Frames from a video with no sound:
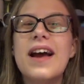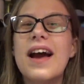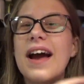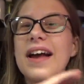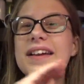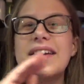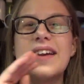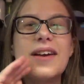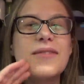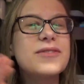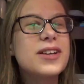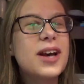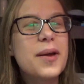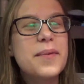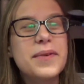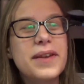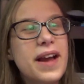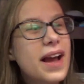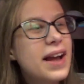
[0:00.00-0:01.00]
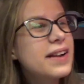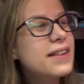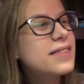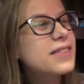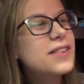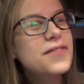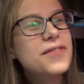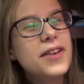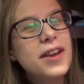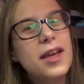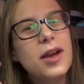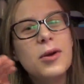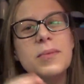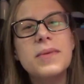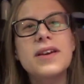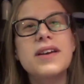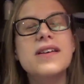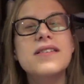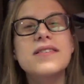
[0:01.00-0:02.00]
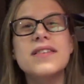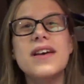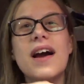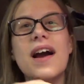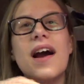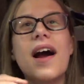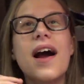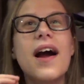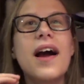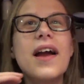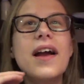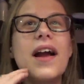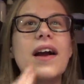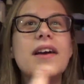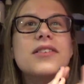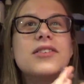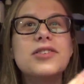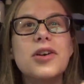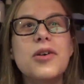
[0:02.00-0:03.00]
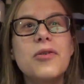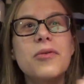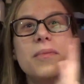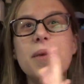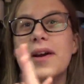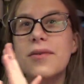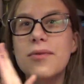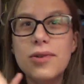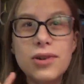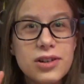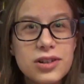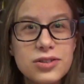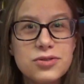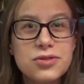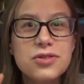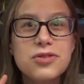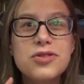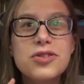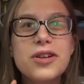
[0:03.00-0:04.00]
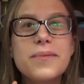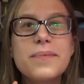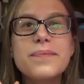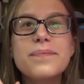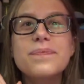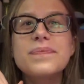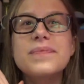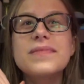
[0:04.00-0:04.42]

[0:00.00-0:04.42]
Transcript: didn't have time to edit the video because I had to go on my orchestra trip,